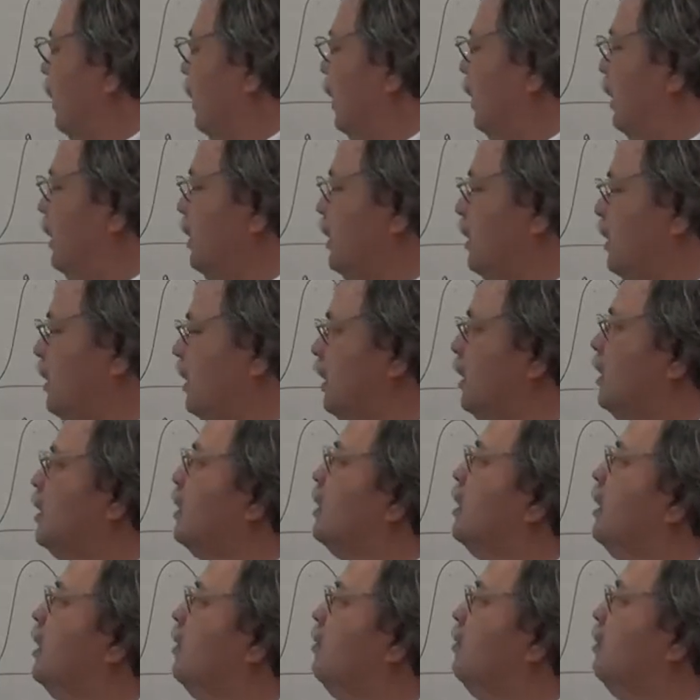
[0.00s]

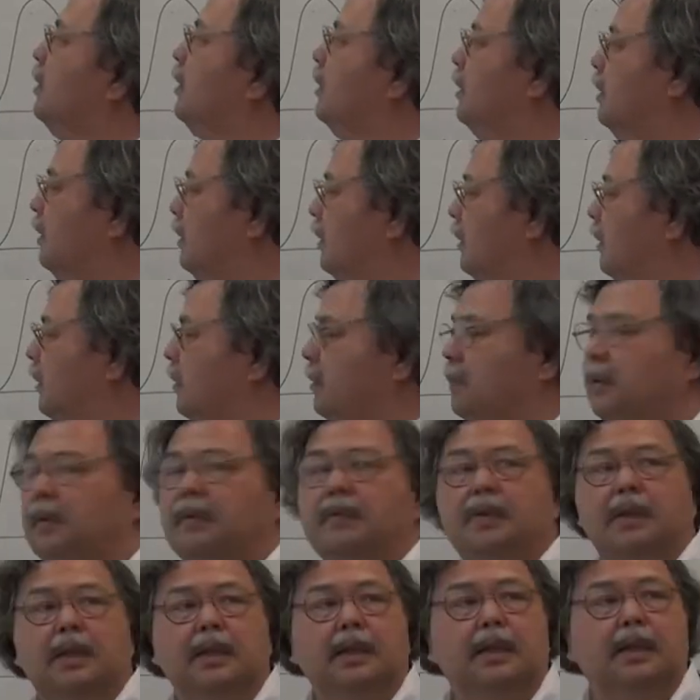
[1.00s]
this number
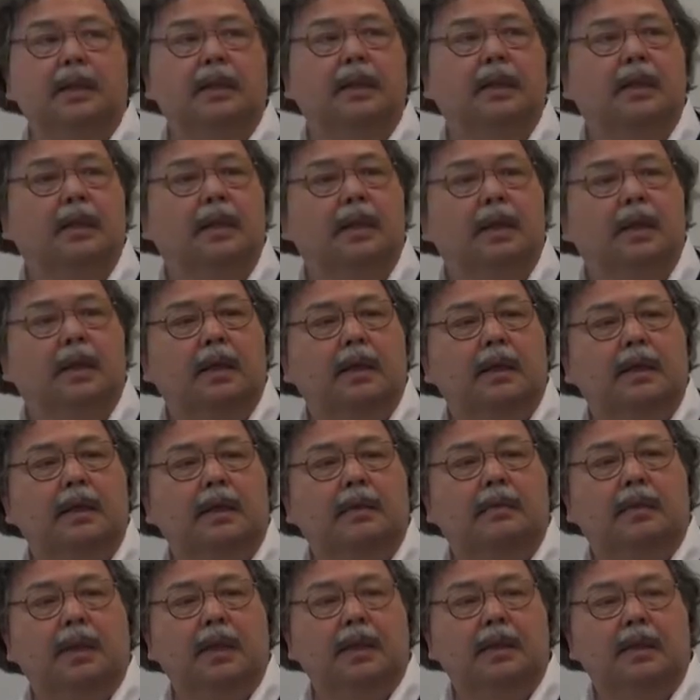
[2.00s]
15
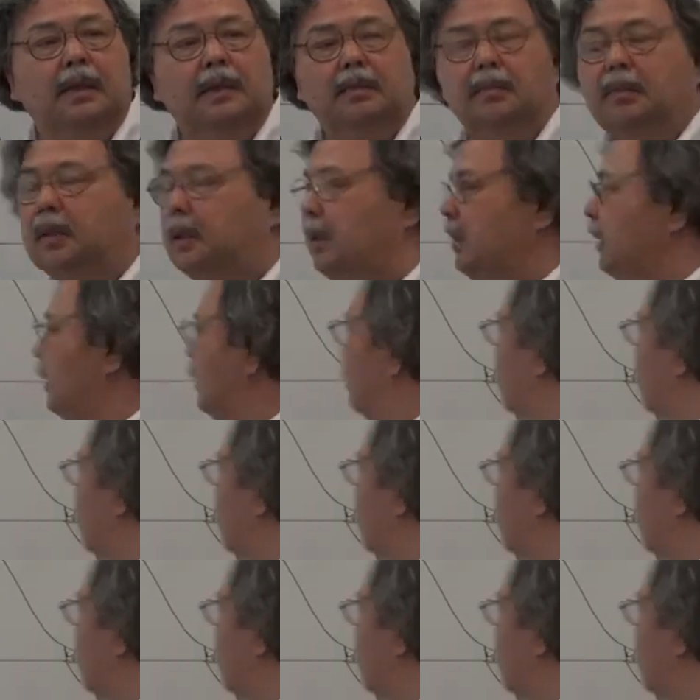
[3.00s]
divided by